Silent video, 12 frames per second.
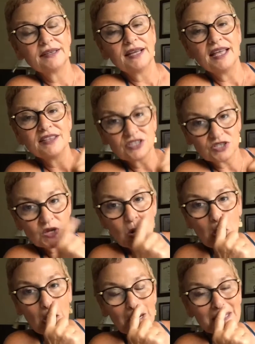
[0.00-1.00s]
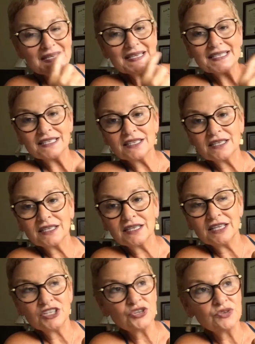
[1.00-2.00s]
And SARS
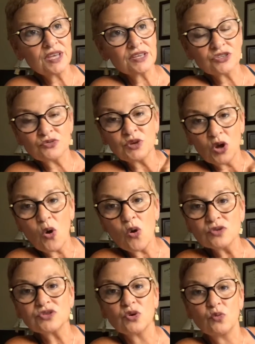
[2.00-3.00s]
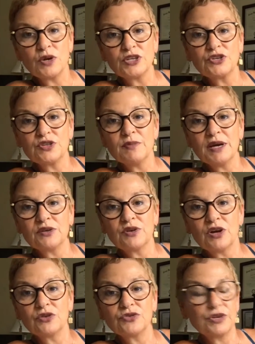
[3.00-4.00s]
in 2003 also went to the
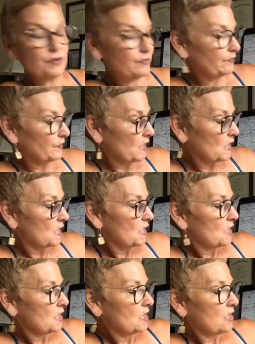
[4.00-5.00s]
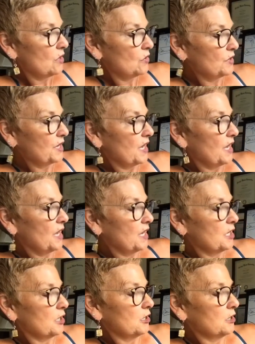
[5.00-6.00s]
mitochondria. Okay.